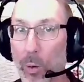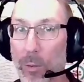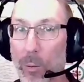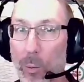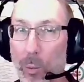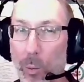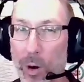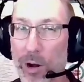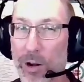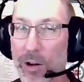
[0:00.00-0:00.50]

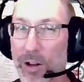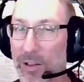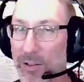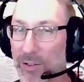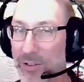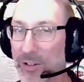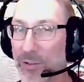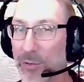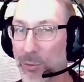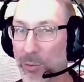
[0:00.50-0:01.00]
Where does
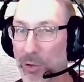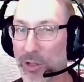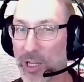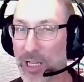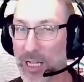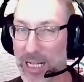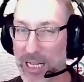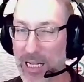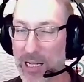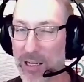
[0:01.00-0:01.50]
this
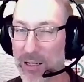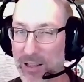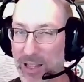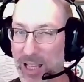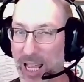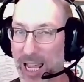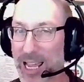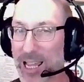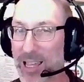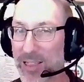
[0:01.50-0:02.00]
really neat
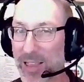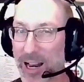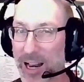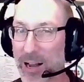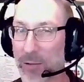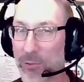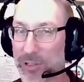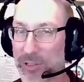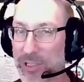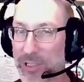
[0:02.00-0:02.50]
thing that
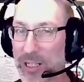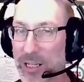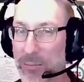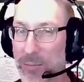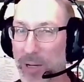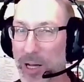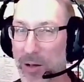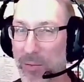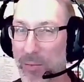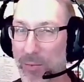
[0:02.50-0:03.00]
I was thinking
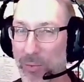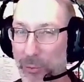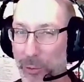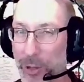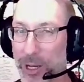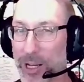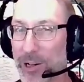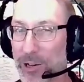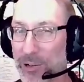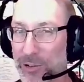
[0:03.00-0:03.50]
about
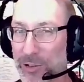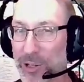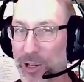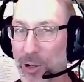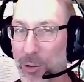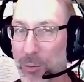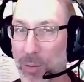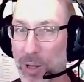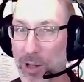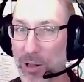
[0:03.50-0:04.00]
3 years
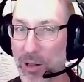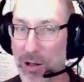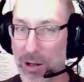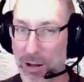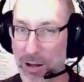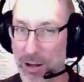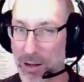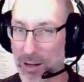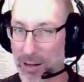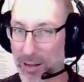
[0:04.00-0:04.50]
ago
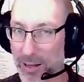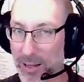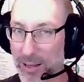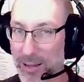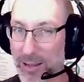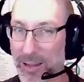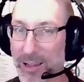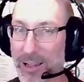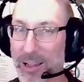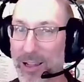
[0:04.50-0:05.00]
belong
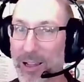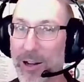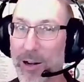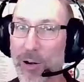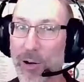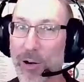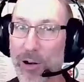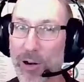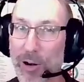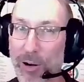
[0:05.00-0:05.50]
in
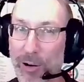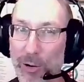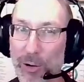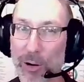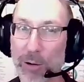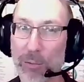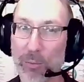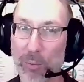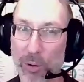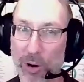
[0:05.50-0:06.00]
our
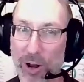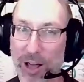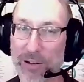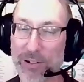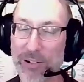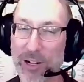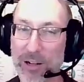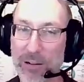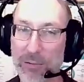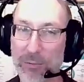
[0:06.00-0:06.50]
current
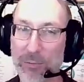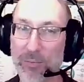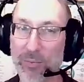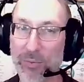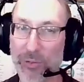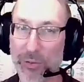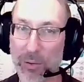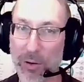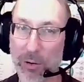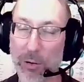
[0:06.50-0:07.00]
project
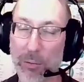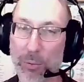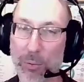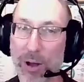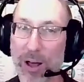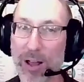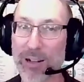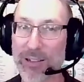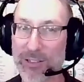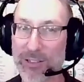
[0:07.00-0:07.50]
or
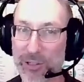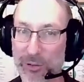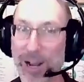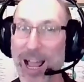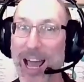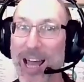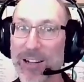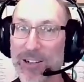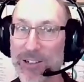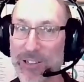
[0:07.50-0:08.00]
product
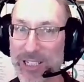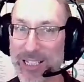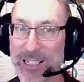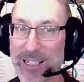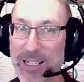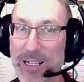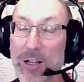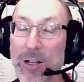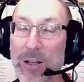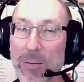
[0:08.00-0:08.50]
strategy?
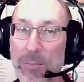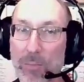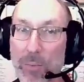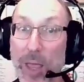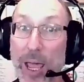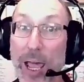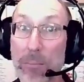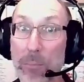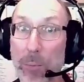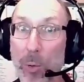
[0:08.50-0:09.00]

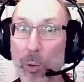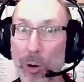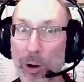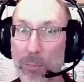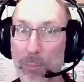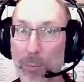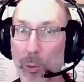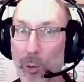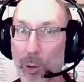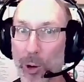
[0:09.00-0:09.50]
And more
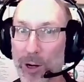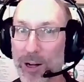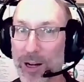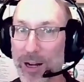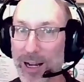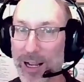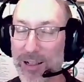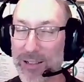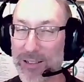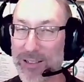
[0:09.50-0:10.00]

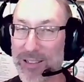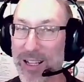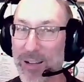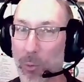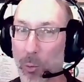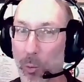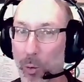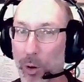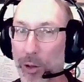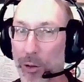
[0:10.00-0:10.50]
important is,
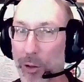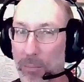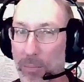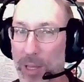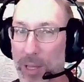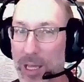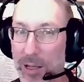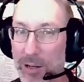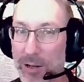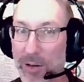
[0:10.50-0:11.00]
will it
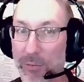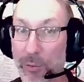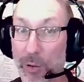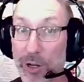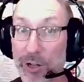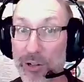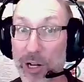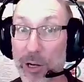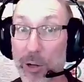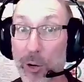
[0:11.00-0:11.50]
be a
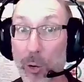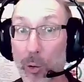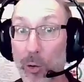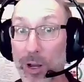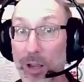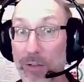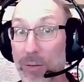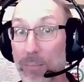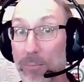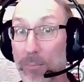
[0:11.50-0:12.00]
differentiator, or
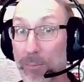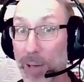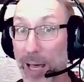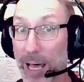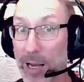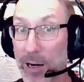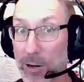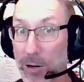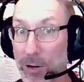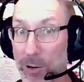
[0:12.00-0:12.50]
even
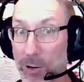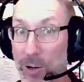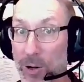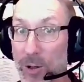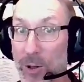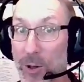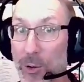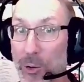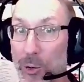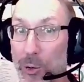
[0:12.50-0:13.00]
better,
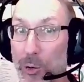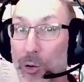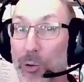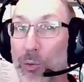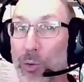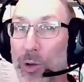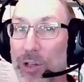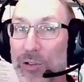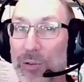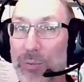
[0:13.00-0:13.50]
could
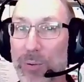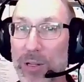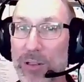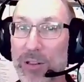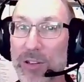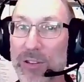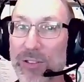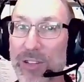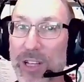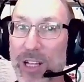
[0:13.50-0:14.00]
we spin
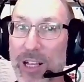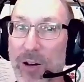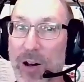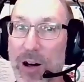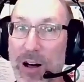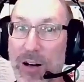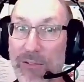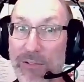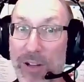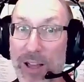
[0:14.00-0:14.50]
this thing
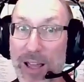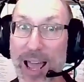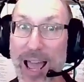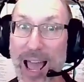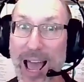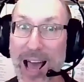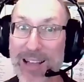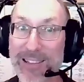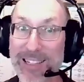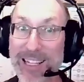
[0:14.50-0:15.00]
off
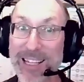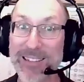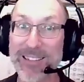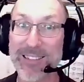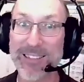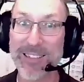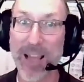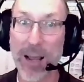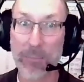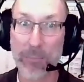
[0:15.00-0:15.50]
as a
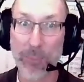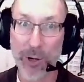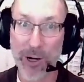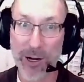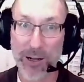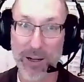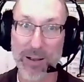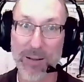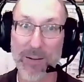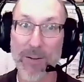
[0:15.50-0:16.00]

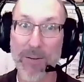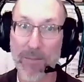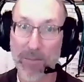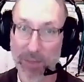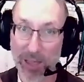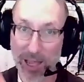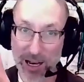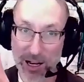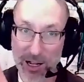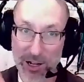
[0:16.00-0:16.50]
separate
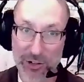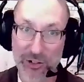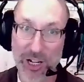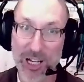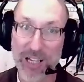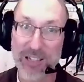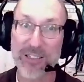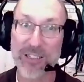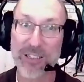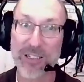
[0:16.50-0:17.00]
and
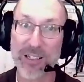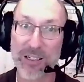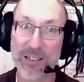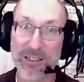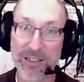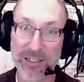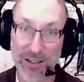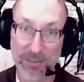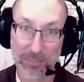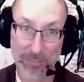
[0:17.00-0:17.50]

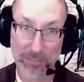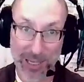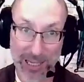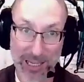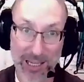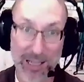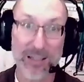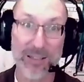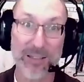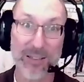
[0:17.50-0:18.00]
adjacent
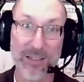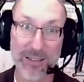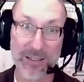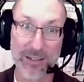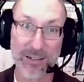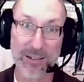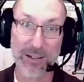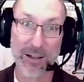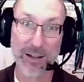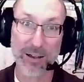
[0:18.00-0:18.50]

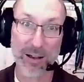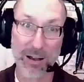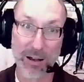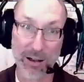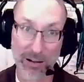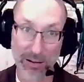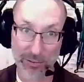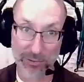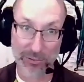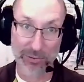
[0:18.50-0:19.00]
piece
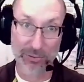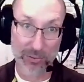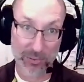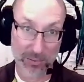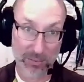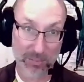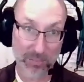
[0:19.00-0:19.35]
of